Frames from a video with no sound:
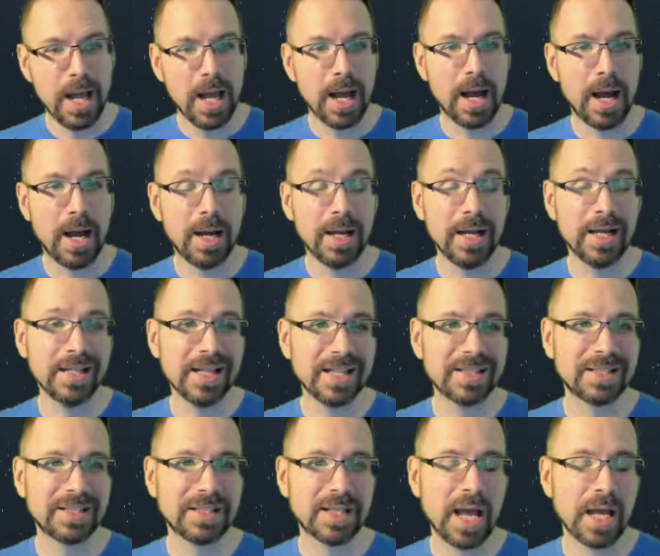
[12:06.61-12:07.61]
Uh, and
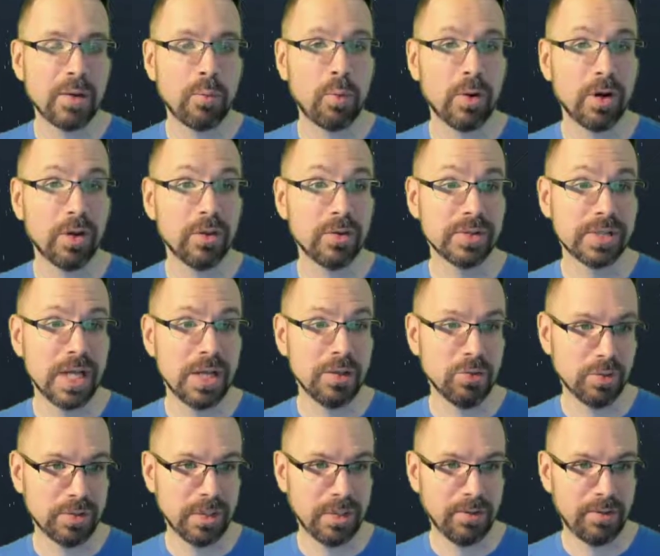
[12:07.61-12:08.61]
that's kind of one of those
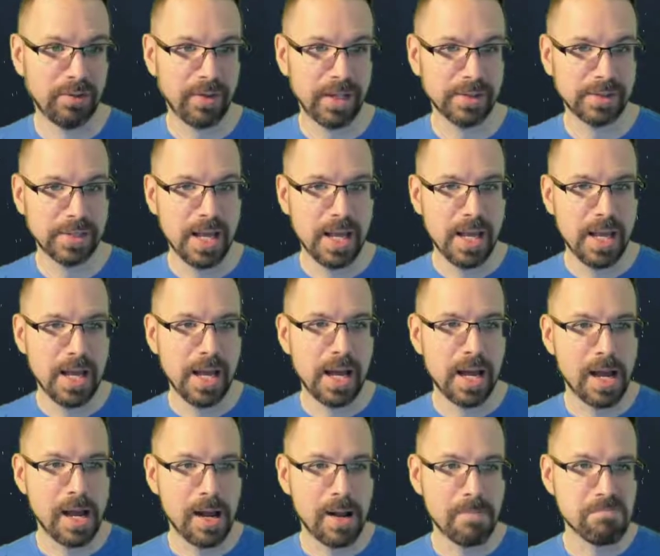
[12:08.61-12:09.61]
interesting things.
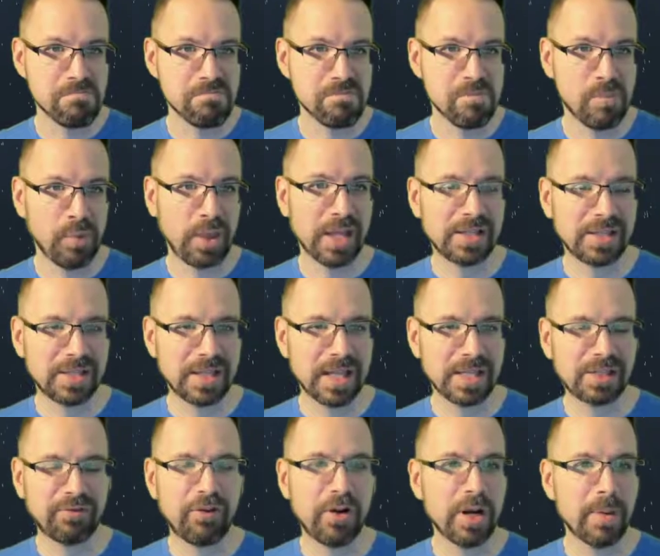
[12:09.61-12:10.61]
Um, that's
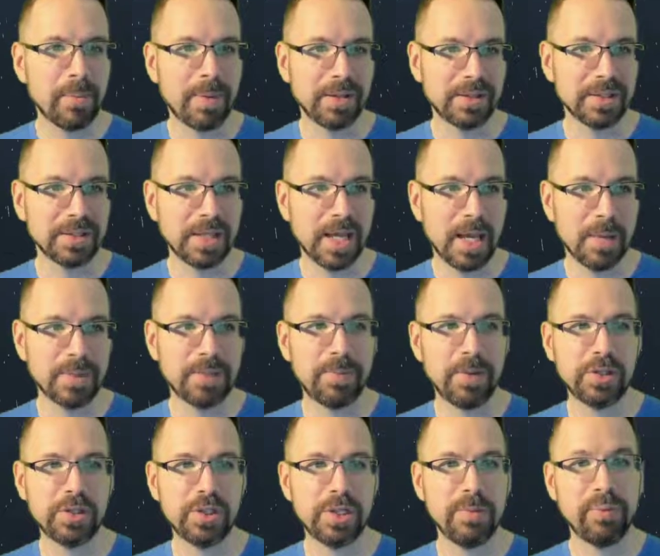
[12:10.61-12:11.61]
that's fun about this game,
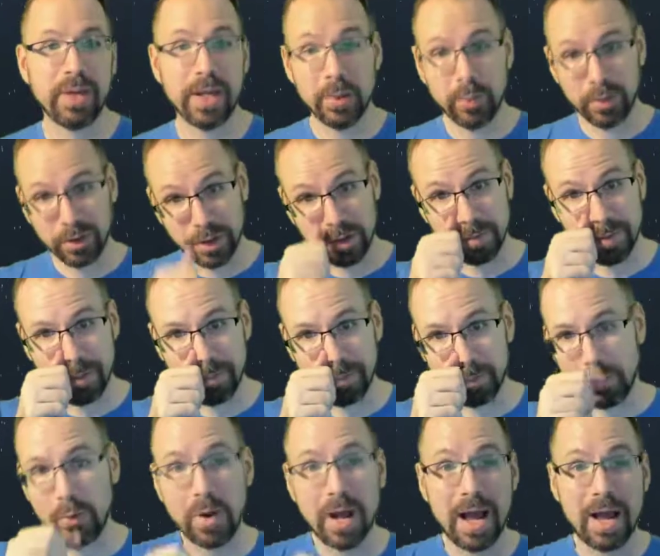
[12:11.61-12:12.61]
especially playing with other
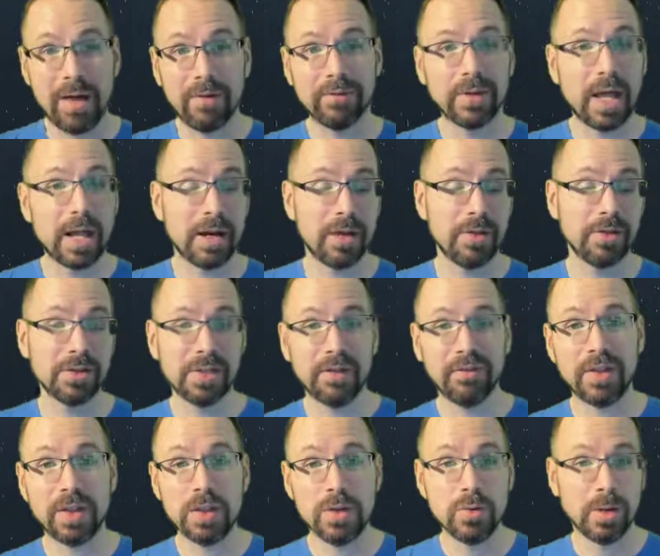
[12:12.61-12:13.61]
people who have a lot of other
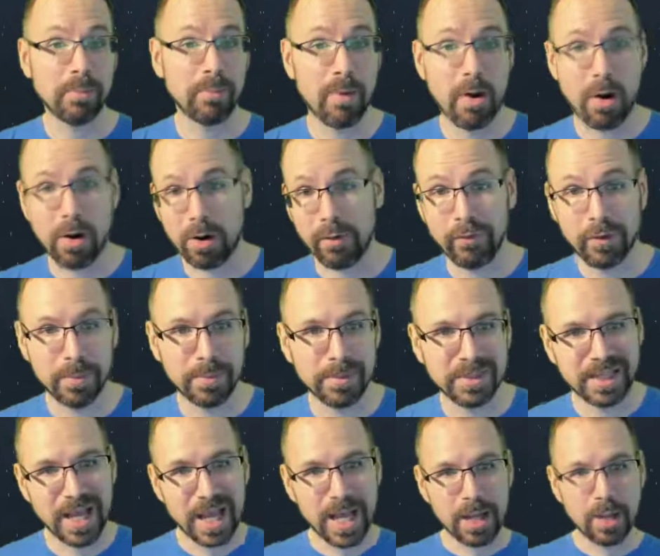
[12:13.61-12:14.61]
stuff that you can borrow from and
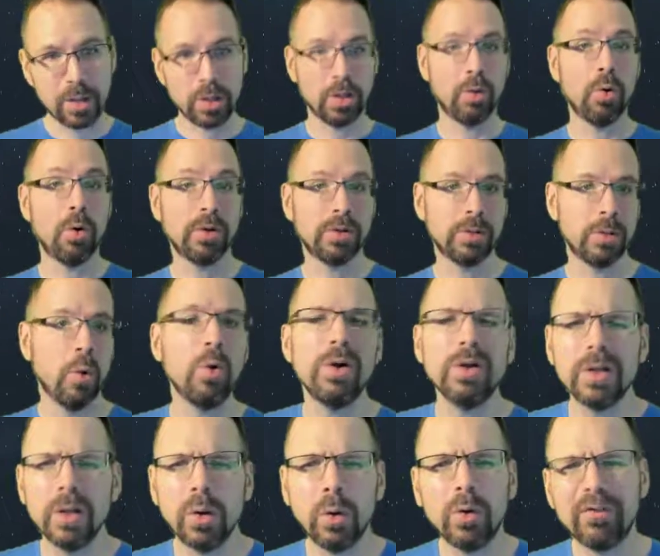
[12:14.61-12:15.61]
say, hey, you know, or
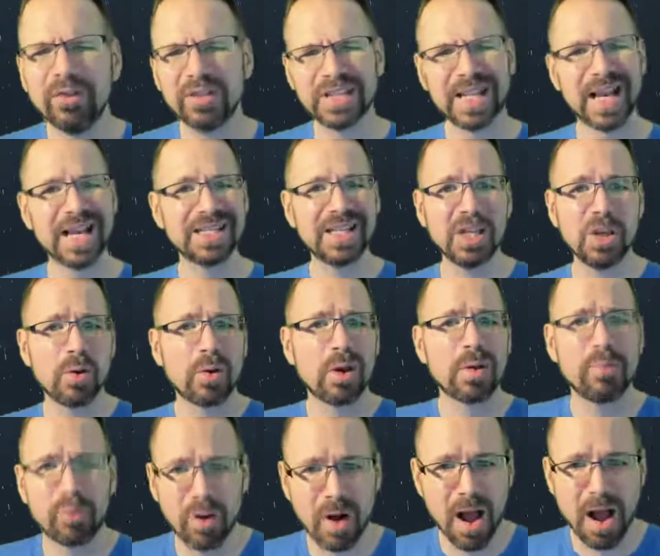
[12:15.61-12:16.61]
or or for testing, you
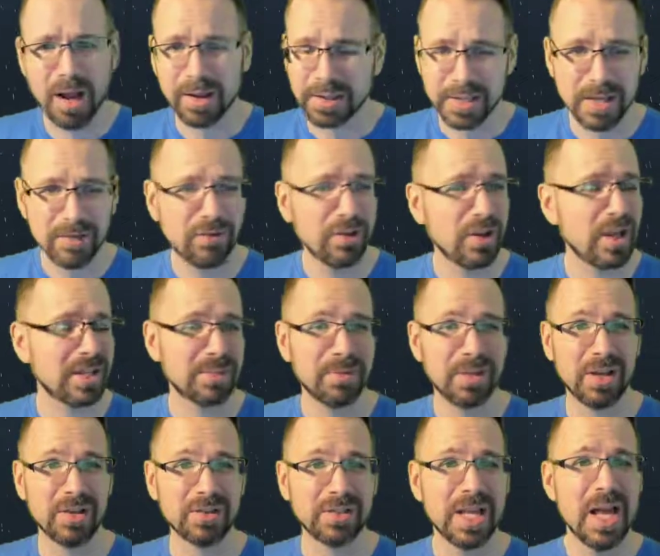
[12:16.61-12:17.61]
can proxy if you got
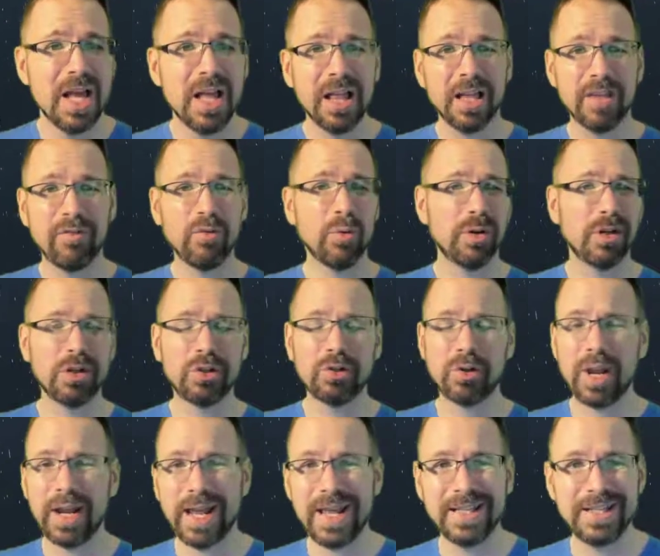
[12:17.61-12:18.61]
something else. If you wanted to
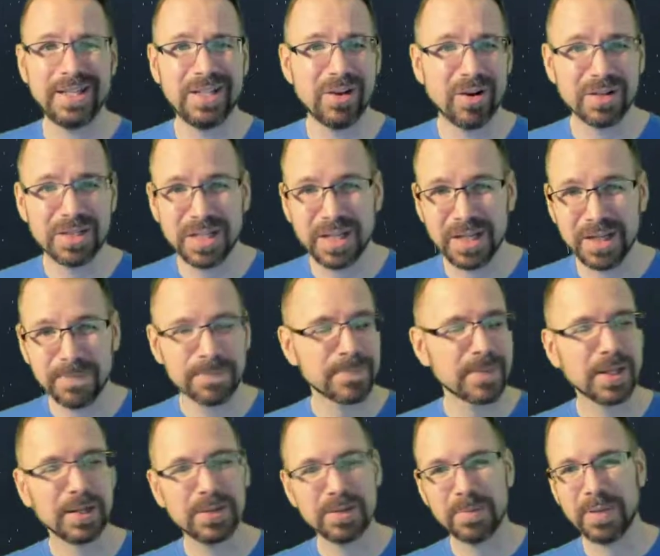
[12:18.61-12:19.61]
try an ATRT
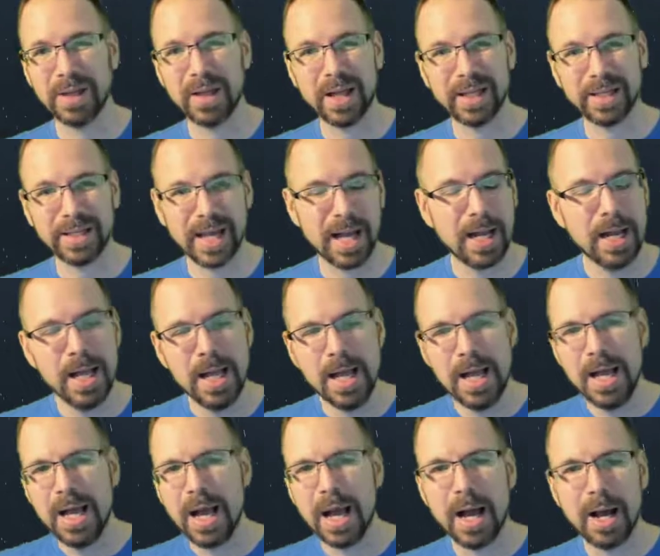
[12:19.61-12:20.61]
or something like that,
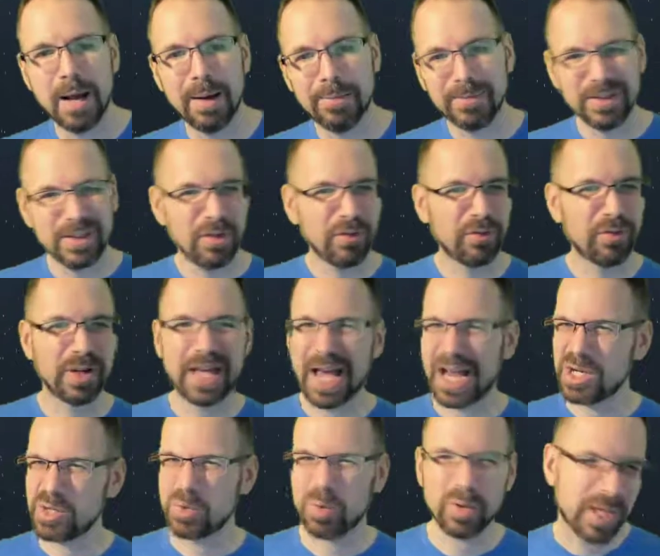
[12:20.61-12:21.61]
um, you know, for
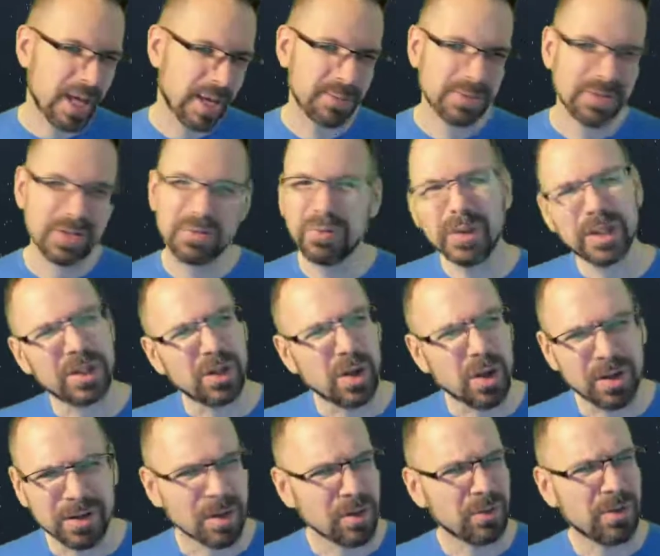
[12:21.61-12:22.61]
casual games, there's really
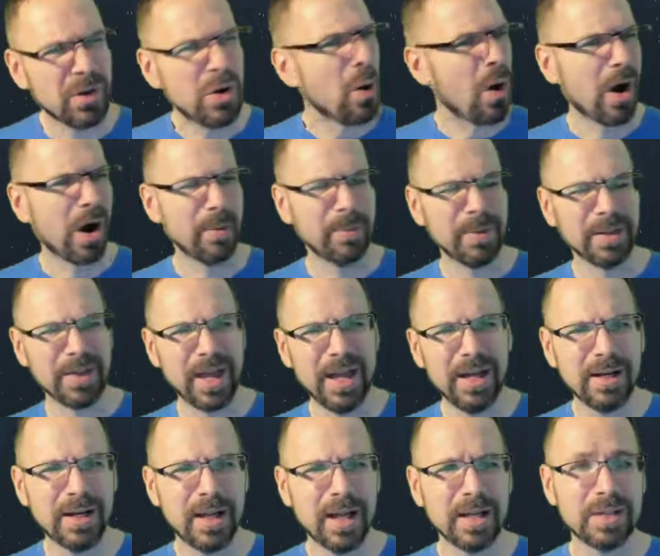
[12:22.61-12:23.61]
no no no harm in
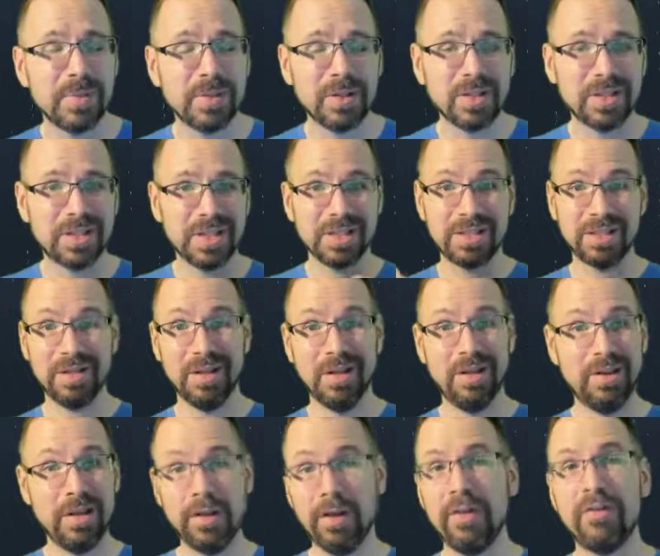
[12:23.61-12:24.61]
that, uh, especially since
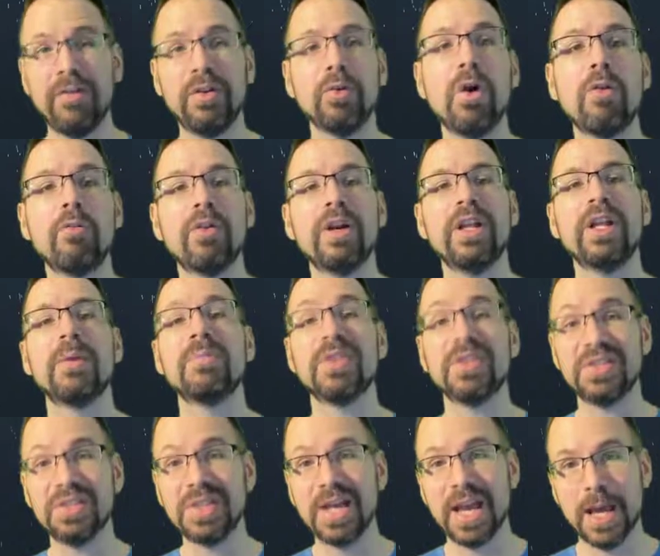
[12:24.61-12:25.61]
if you're all running them
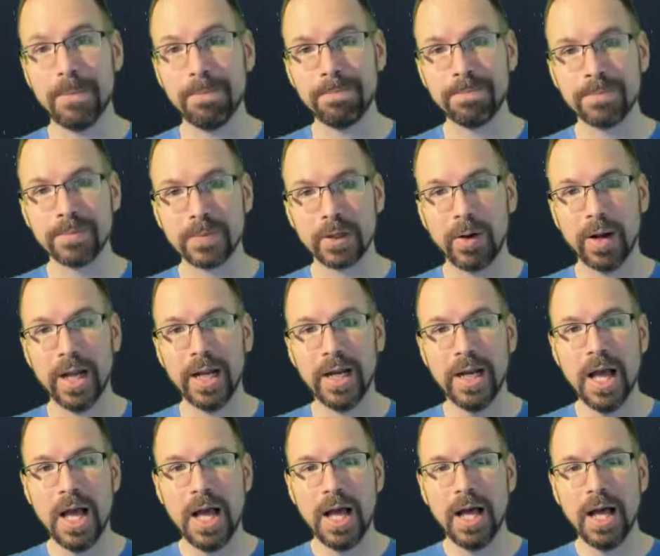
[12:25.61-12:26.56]
the same, right?